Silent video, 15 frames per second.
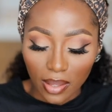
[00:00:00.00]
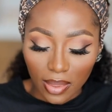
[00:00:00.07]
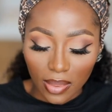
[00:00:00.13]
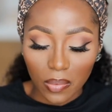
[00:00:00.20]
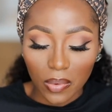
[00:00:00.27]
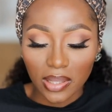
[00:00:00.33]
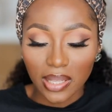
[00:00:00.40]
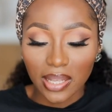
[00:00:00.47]
The
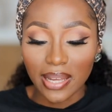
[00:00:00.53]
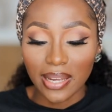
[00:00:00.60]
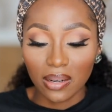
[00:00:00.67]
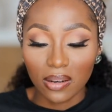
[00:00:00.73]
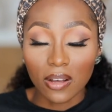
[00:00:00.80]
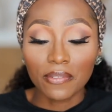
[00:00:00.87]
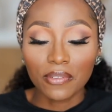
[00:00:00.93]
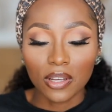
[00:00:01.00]
one that I
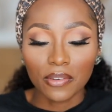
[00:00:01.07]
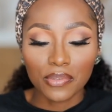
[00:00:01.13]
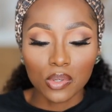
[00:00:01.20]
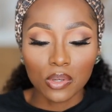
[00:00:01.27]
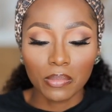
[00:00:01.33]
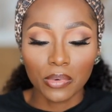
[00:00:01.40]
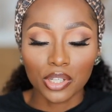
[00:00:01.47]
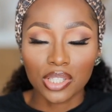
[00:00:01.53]
love
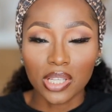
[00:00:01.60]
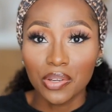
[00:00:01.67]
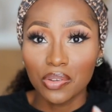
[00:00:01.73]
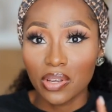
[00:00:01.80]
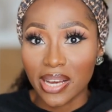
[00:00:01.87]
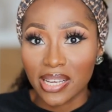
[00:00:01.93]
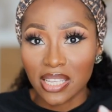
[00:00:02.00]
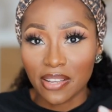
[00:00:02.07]
so much that
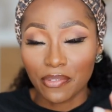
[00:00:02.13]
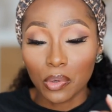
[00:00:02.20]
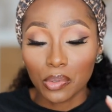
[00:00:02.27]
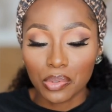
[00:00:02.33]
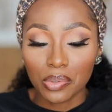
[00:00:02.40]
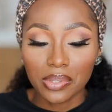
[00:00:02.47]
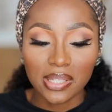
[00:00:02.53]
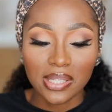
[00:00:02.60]
you guys have
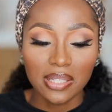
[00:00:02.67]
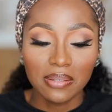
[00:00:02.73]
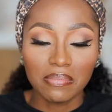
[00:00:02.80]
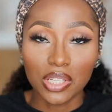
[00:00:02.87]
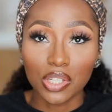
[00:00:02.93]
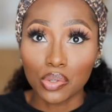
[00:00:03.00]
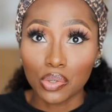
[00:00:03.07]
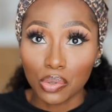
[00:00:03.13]
also seen
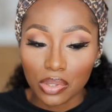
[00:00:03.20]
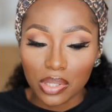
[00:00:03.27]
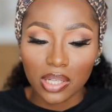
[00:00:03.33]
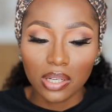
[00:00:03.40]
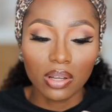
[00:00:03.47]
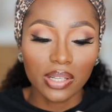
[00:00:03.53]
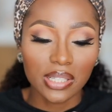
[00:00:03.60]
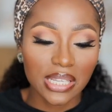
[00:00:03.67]
me use a
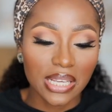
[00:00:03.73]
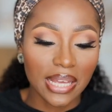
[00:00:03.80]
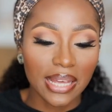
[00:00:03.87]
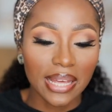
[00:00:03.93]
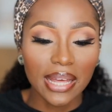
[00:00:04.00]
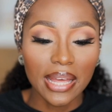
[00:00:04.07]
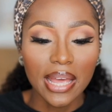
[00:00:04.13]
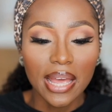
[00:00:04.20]
lot
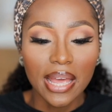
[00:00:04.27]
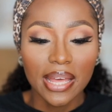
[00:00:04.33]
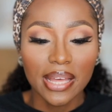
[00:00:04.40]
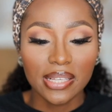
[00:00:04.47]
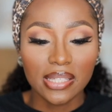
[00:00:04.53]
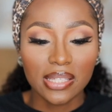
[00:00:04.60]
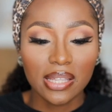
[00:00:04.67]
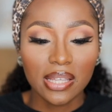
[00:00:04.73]
here
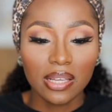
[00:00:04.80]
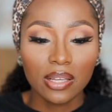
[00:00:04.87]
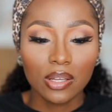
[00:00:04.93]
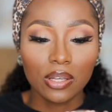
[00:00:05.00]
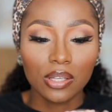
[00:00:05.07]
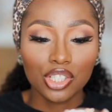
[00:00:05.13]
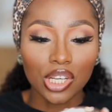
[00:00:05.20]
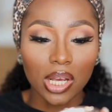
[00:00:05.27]
is
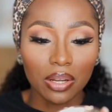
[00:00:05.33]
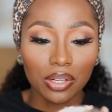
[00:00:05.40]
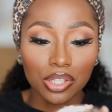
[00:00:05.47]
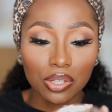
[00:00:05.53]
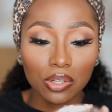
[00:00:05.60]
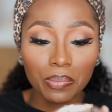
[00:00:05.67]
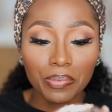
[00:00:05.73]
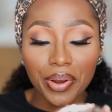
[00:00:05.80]
the Charlotte
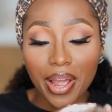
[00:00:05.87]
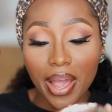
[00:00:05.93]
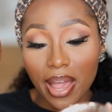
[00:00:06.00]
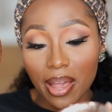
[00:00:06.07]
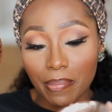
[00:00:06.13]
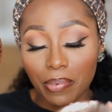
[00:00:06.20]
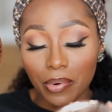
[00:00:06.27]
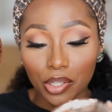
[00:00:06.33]
Tilbury
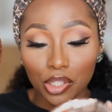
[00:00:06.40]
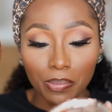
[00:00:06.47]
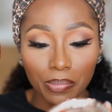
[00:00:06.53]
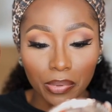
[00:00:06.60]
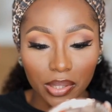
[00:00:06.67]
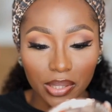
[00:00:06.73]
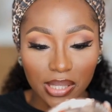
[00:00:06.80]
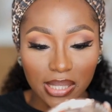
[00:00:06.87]
Airbrush
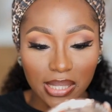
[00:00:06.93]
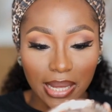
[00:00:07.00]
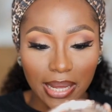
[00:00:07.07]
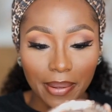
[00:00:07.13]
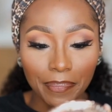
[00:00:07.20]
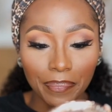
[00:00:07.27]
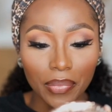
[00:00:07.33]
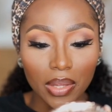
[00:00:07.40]

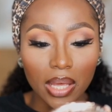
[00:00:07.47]
Bronzer.